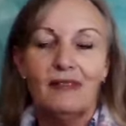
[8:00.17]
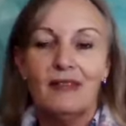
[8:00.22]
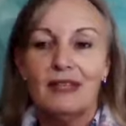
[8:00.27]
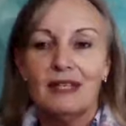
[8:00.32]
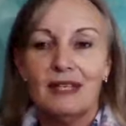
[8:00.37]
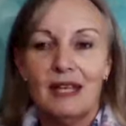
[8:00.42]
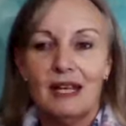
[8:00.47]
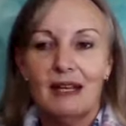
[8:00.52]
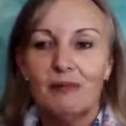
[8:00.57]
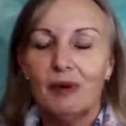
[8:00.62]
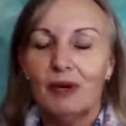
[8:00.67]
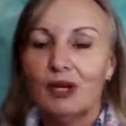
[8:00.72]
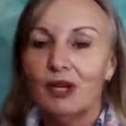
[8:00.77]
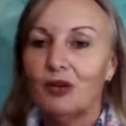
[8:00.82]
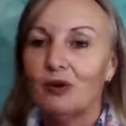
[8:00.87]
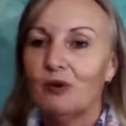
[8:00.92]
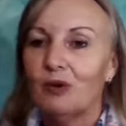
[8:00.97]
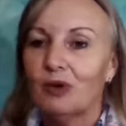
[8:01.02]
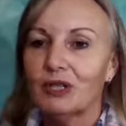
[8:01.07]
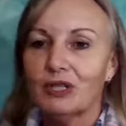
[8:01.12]
if there's anybody
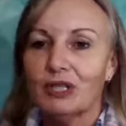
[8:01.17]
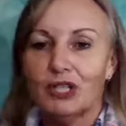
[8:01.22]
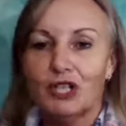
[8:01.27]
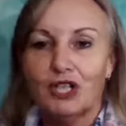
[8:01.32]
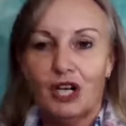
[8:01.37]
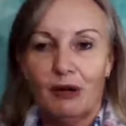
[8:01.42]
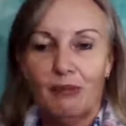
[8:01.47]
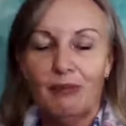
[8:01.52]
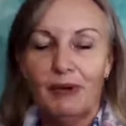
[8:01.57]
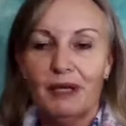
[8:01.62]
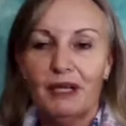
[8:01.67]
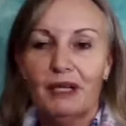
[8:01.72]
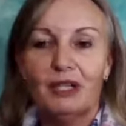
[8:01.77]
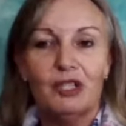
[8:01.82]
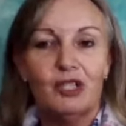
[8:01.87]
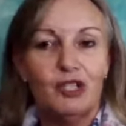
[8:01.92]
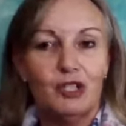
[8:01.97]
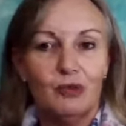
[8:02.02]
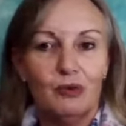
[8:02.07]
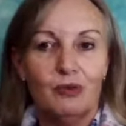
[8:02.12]
who wants to jump in
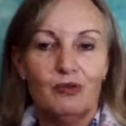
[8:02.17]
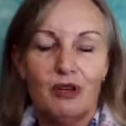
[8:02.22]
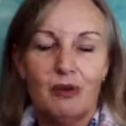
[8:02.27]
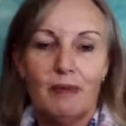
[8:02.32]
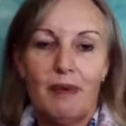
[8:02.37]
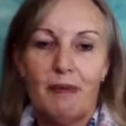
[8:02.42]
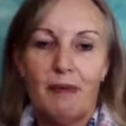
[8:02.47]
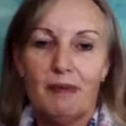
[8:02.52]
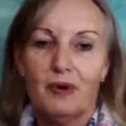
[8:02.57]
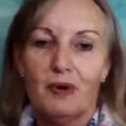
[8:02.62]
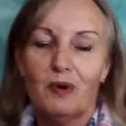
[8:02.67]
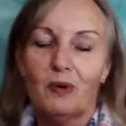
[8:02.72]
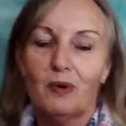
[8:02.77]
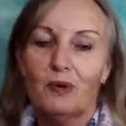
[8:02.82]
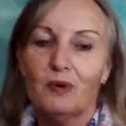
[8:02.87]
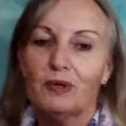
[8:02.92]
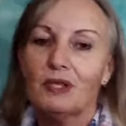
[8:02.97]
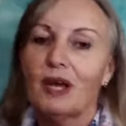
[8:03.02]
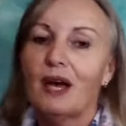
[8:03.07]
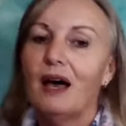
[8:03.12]
and do a dream mapping
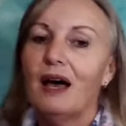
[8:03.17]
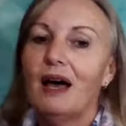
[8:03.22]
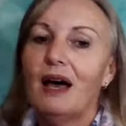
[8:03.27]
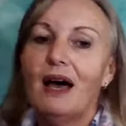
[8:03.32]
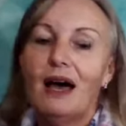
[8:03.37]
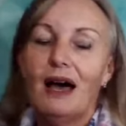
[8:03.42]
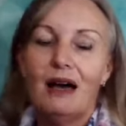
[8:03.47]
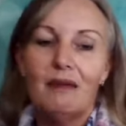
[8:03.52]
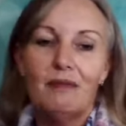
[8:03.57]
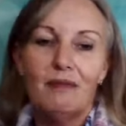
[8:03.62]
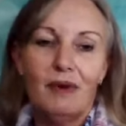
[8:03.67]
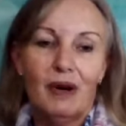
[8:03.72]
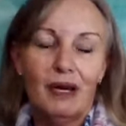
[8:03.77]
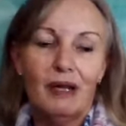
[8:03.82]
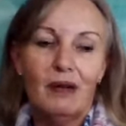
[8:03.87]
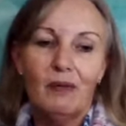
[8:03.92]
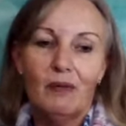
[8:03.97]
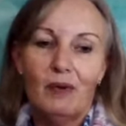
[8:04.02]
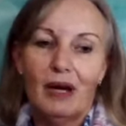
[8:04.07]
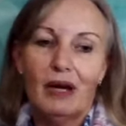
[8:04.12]
course, I'm
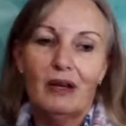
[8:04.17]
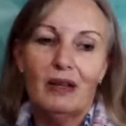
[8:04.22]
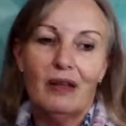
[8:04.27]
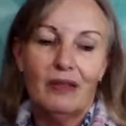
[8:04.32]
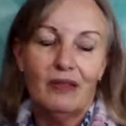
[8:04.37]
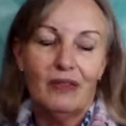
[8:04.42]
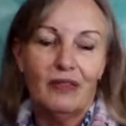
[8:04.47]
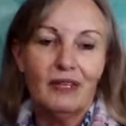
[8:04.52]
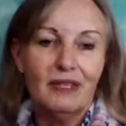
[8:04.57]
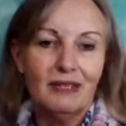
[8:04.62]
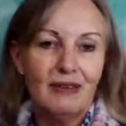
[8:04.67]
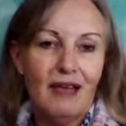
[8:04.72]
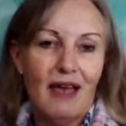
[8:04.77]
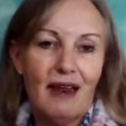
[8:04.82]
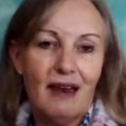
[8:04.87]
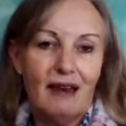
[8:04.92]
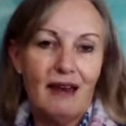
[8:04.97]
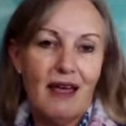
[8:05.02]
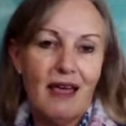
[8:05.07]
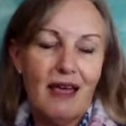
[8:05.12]
running one on this
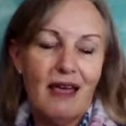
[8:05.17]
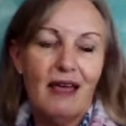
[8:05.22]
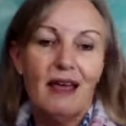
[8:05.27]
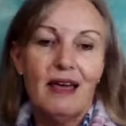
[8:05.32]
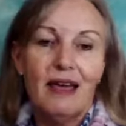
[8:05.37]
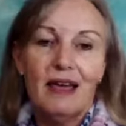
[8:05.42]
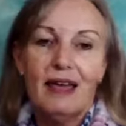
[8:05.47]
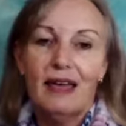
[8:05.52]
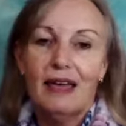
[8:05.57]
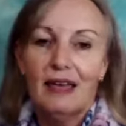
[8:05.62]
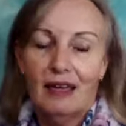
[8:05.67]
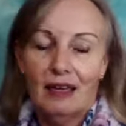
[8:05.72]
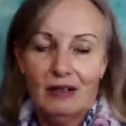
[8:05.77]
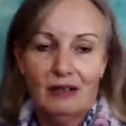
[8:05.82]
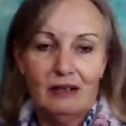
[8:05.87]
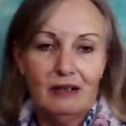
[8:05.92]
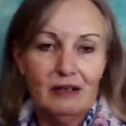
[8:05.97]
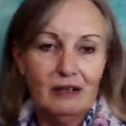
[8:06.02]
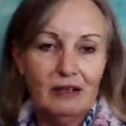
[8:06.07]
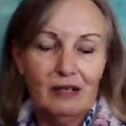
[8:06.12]
Saturday
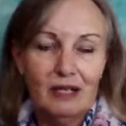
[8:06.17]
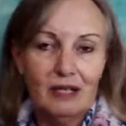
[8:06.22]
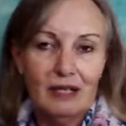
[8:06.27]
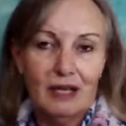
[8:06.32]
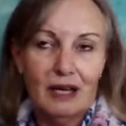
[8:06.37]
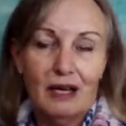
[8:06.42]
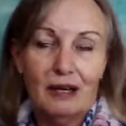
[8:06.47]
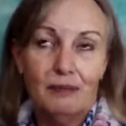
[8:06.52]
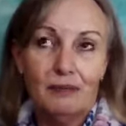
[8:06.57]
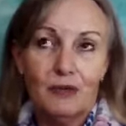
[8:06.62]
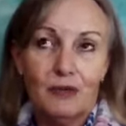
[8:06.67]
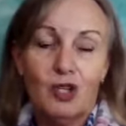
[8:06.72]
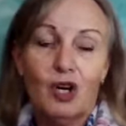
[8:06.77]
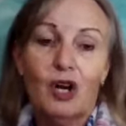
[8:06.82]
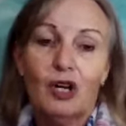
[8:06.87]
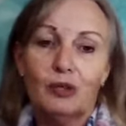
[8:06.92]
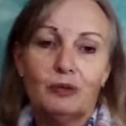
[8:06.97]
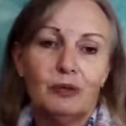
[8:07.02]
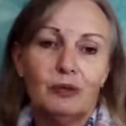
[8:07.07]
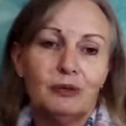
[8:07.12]
in um,
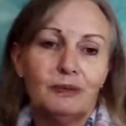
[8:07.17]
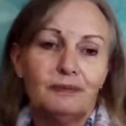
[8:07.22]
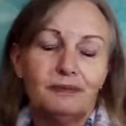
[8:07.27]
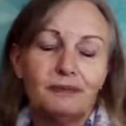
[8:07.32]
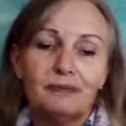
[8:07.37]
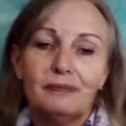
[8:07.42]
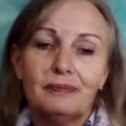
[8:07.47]
Chartwell.